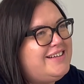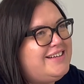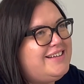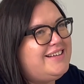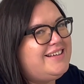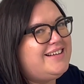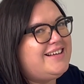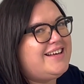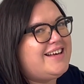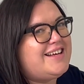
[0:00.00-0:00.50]

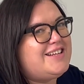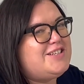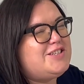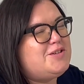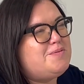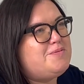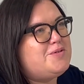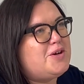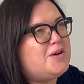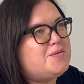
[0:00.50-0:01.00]
And sometimes
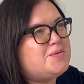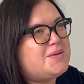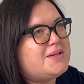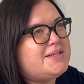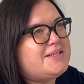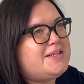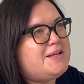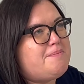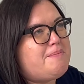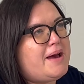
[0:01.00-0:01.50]
when I sit
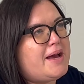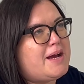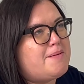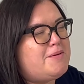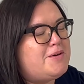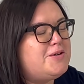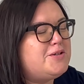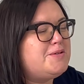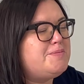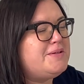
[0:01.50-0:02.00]
back, and my husband
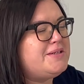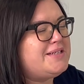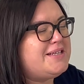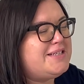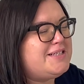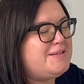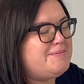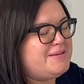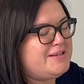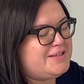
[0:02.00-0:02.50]
says to me
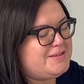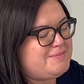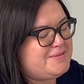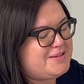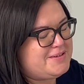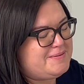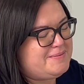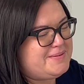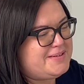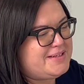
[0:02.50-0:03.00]
sometimes,
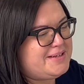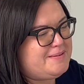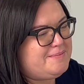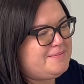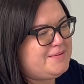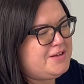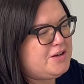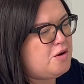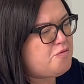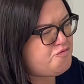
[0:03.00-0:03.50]
I'm
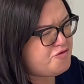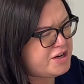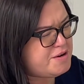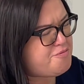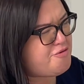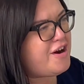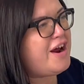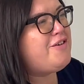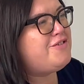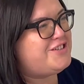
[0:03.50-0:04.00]
really proud of
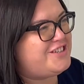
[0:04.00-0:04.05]
you,